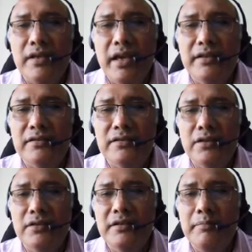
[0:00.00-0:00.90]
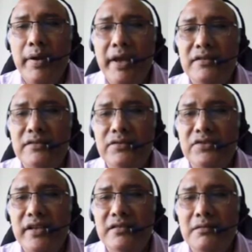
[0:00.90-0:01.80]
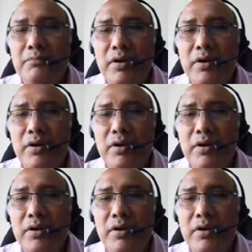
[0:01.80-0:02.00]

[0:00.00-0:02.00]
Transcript: and study the page suggested